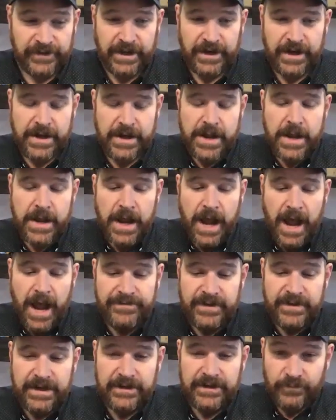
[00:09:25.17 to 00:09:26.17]
And I
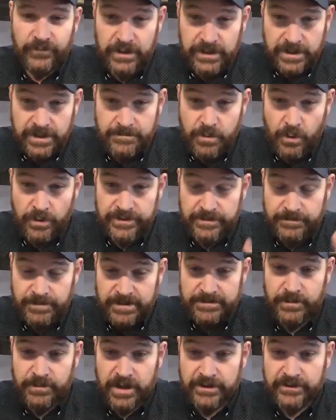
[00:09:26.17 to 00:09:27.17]
think it's really important that
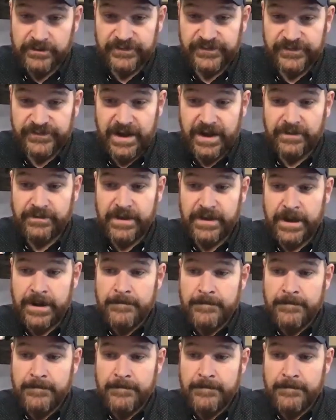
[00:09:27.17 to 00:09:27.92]
people understand that